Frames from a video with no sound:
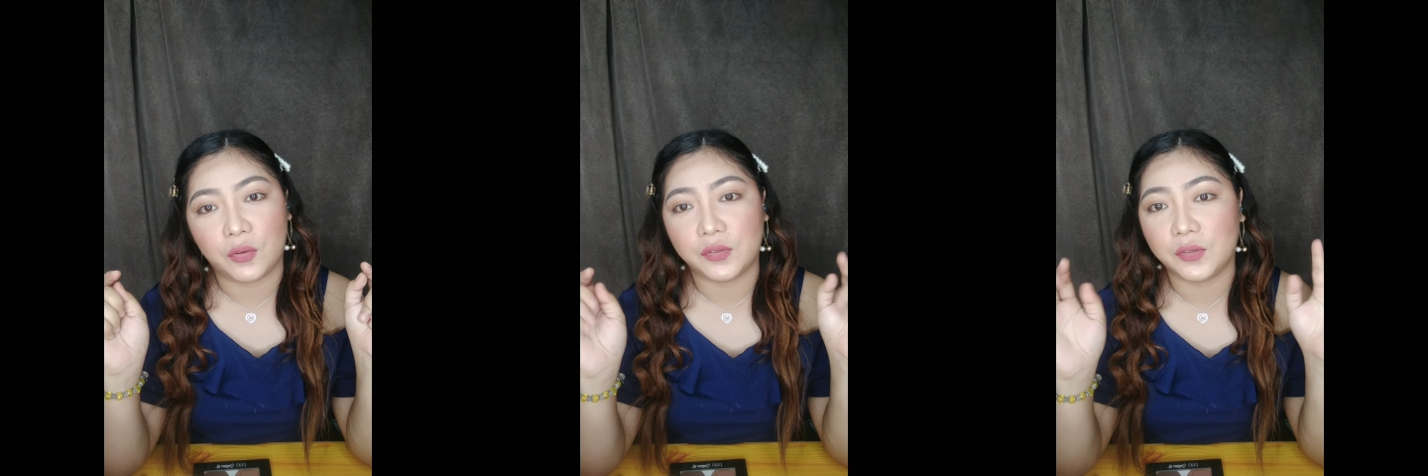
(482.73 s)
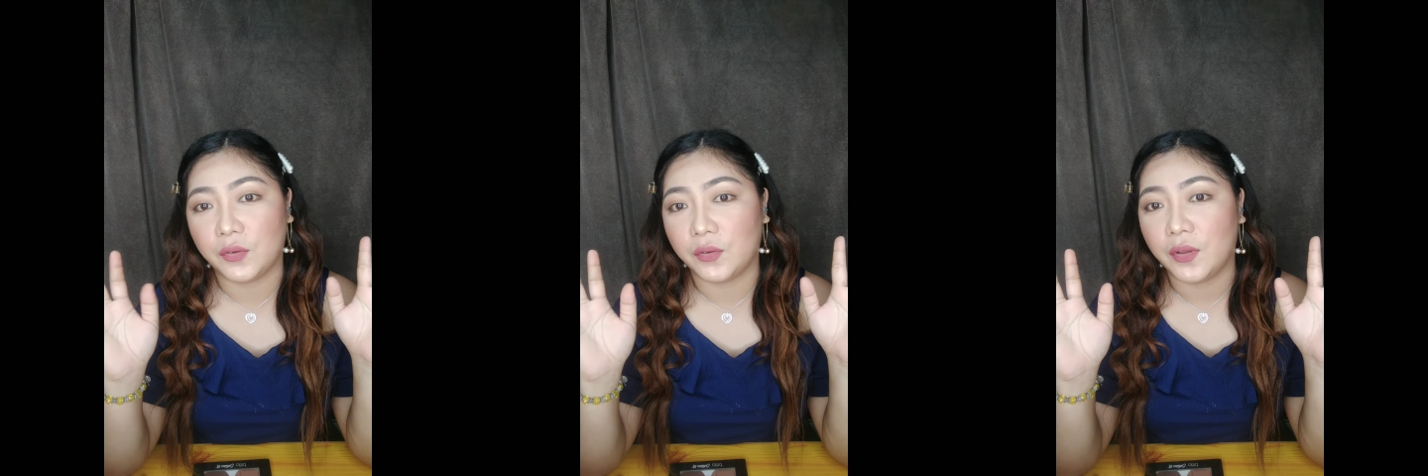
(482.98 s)

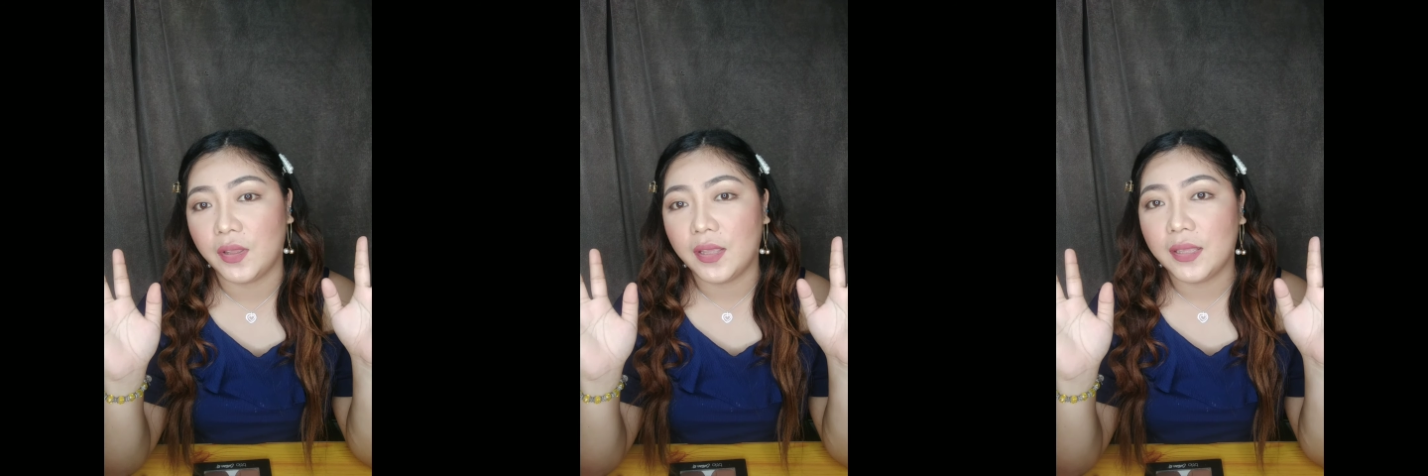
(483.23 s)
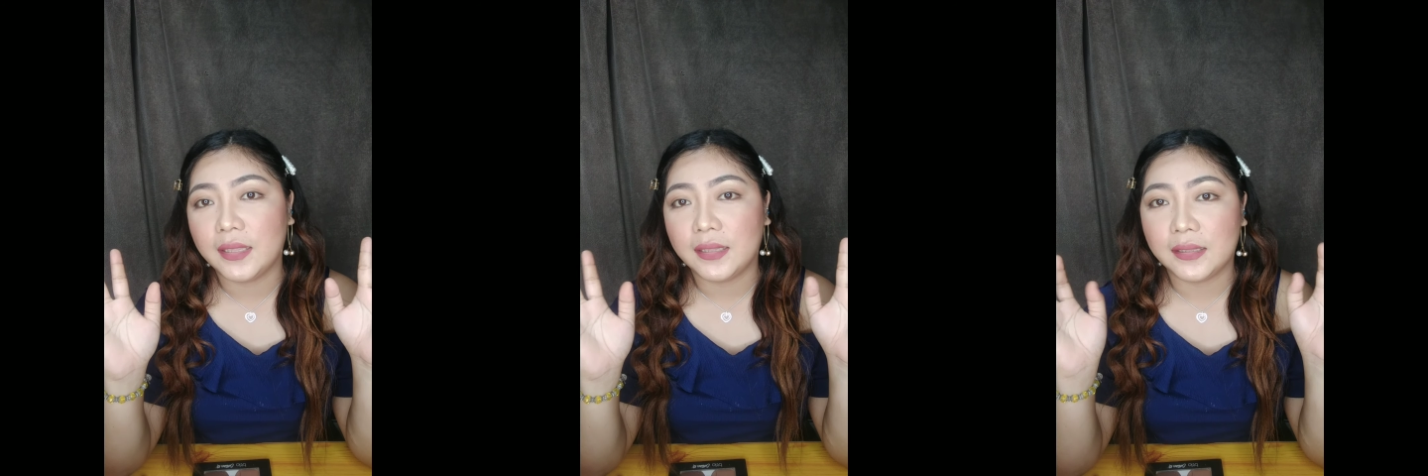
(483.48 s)
So,
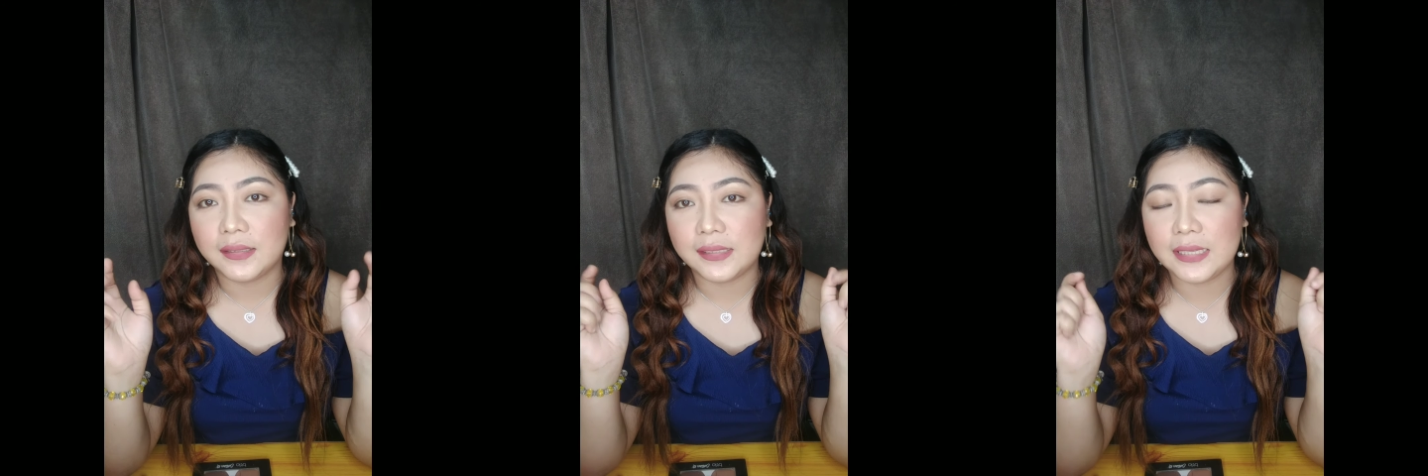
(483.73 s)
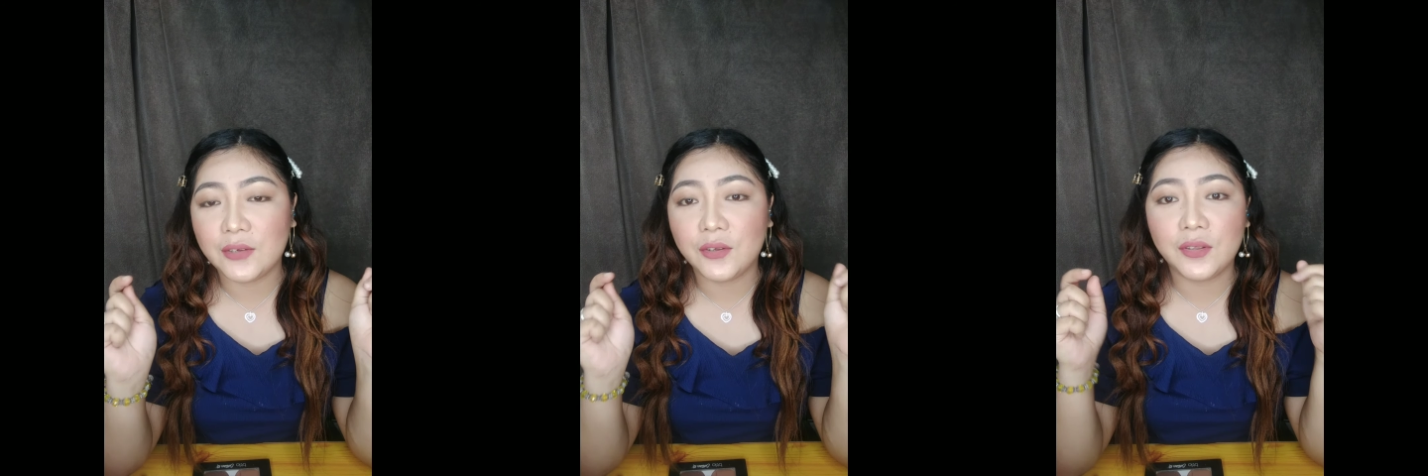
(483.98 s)

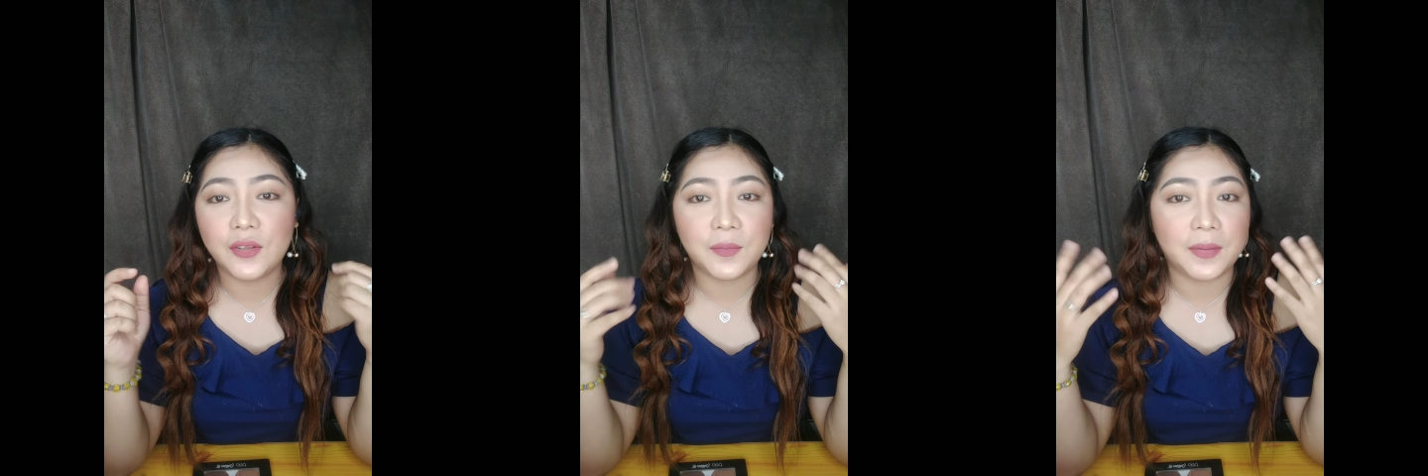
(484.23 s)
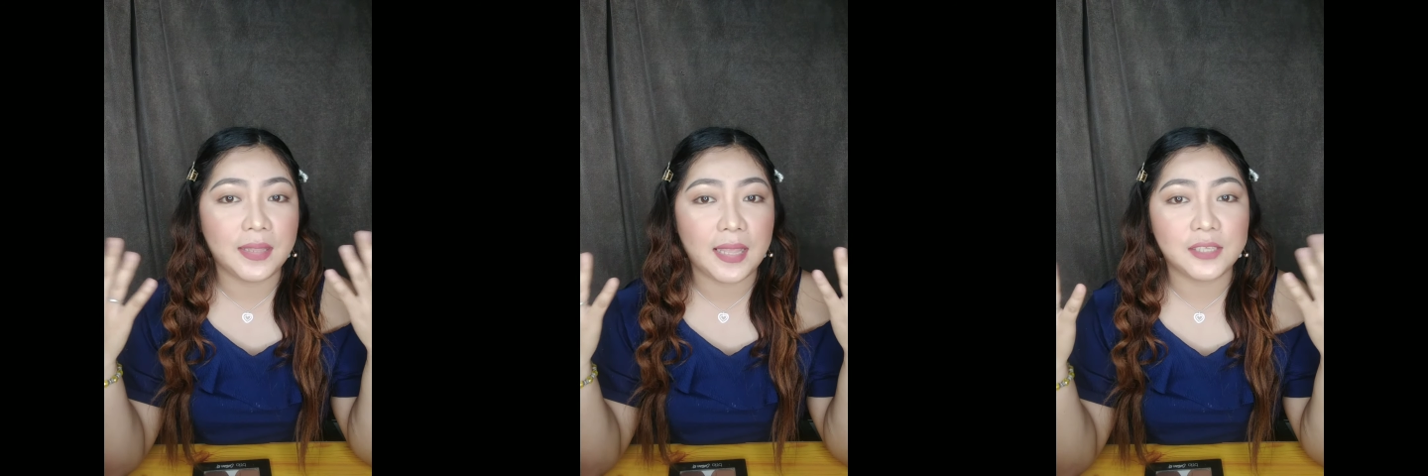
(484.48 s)
see you in
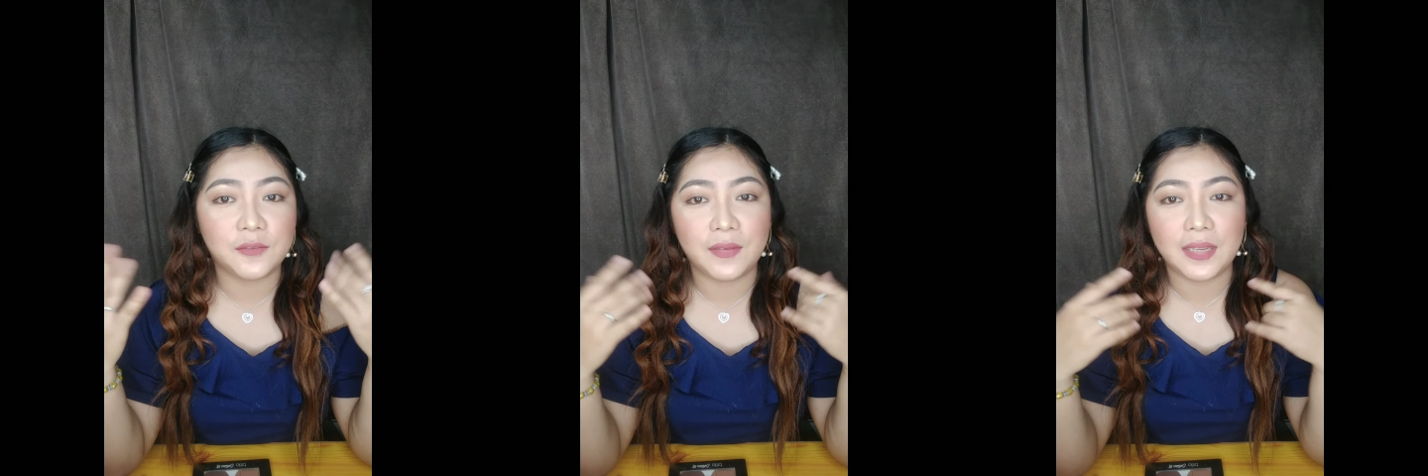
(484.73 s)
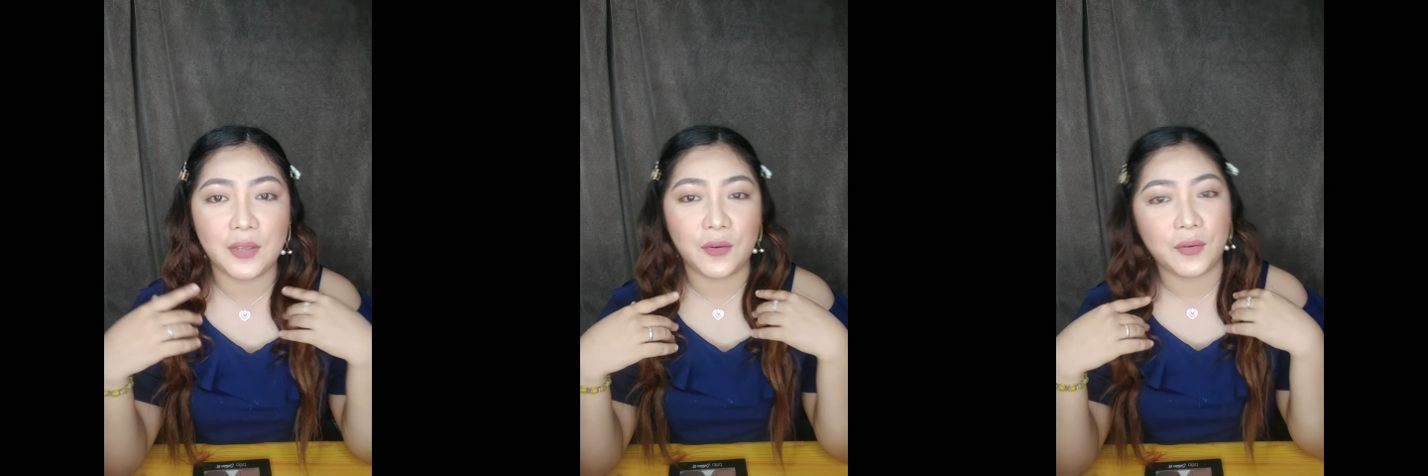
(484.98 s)
my next video,